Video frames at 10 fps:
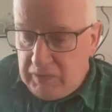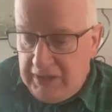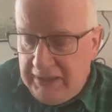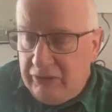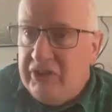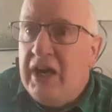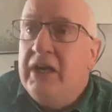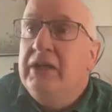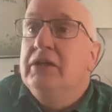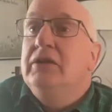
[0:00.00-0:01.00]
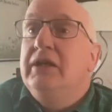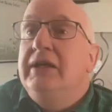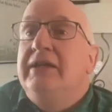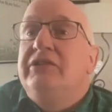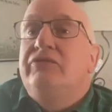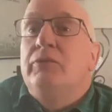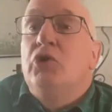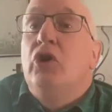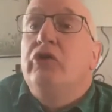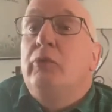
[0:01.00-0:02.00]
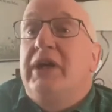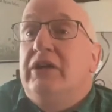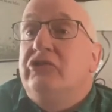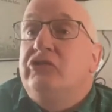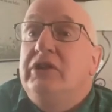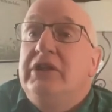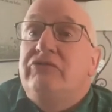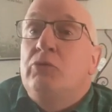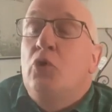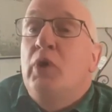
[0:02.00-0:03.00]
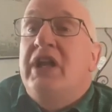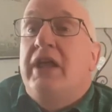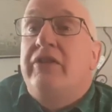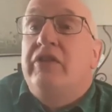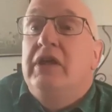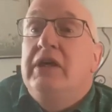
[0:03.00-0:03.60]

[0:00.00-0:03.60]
Now, Di is from North Wales. He's from Gwynedd.